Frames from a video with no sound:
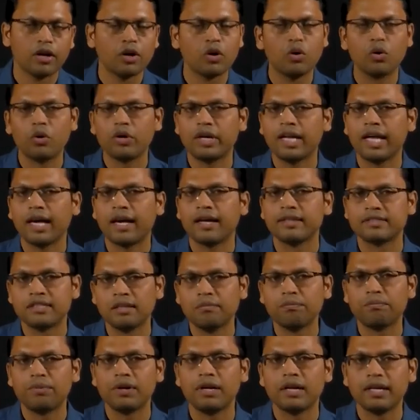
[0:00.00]
Go take a
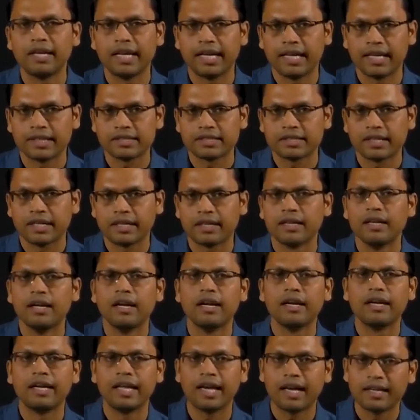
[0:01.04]
simple data set,
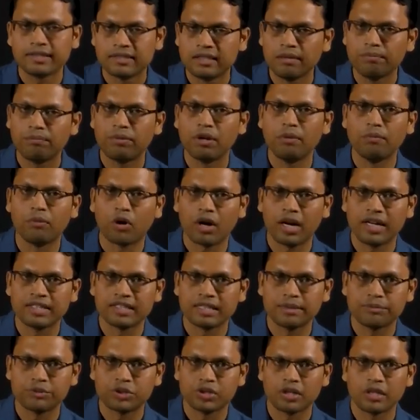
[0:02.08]
take a simple model
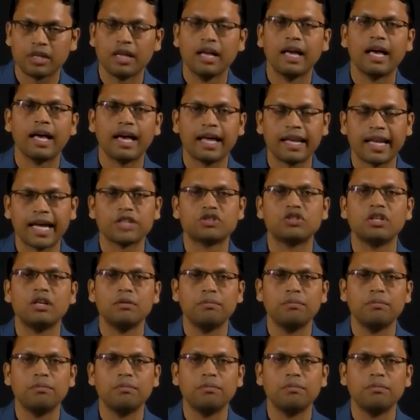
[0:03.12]
assumption and actually